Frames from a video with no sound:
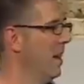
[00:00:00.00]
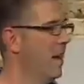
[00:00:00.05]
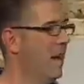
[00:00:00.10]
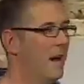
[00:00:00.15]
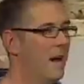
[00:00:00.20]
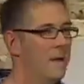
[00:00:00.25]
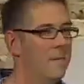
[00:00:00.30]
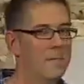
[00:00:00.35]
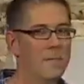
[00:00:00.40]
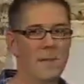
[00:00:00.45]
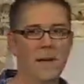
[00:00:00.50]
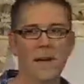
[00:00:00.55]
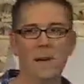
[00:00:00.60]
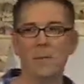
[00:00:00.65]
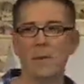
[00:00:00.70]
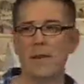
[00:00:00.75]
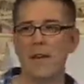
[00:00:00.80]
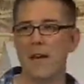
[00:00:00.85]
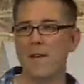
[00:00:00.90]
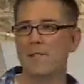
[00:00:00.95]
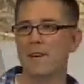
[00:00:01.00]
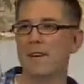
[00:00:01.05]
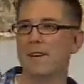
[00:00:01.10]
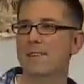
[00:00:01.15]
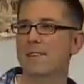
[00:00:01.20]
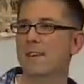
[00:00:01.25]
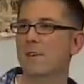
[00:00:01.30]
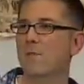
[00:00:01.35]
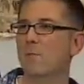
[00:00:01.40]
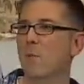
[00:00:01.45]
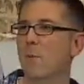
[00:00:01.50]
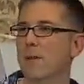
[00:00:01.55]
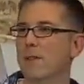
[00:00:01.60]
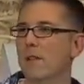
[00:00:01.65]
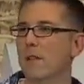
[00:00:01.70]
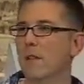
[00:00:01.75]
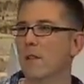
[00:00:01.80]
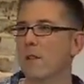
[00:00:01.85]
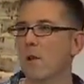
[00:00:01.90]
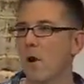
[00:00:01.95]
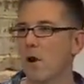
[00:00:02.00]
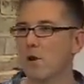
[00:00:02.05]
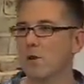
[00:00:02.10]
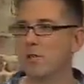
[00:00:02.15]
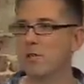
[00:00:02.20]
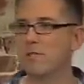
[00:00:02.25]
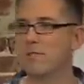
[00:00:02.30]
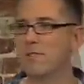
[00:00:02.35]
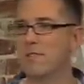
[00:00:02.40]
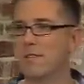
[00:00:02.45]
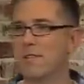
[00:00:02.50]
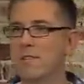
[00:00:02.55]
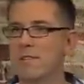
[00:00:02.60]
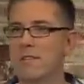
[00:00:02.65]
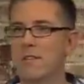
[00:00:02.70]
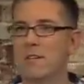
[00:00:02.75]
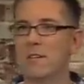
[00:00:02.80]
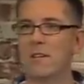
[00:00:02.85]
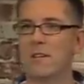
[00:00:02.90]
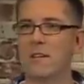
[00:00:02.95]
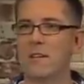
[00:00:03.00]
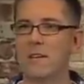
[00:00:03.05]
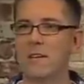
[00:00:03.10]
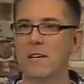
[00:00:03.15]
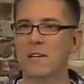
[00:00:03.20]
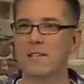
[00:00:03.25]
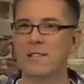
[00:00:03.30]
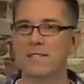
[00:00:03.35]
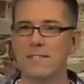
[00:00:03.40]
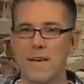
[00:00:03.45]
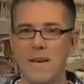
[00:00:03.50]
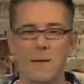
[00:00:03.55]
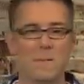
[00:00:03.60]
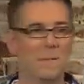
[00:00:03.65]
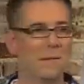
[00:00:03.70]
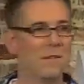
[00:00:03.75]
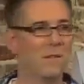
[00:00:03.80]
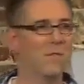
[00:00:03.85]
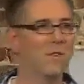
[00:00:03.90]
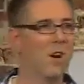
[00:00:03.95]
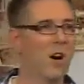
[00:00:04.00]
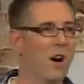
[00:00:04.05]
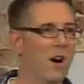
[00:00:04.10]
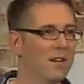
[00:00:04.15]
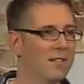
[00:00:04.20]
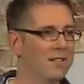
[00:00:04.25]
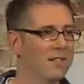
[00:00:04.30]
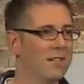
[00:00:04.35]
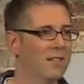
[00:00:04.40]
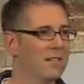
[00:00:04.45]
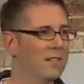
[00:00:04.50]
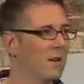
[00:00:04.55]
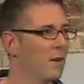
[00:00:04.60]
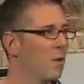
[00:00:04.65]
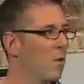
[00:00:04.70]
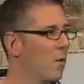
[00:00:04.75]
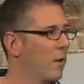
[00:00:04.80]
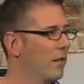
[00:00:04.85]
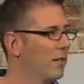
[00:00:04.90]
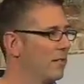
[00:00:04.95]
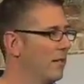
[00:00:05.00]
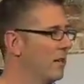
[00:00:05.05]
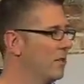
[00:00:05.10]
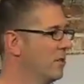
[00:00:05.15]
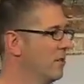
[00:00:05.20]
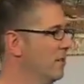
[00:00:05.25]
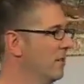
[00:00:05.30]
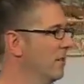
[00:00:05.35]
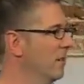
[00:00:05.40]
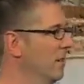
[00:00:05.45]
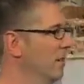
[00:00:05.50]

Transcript: Anybody have an idea of what the largest segment of cost is in an organization?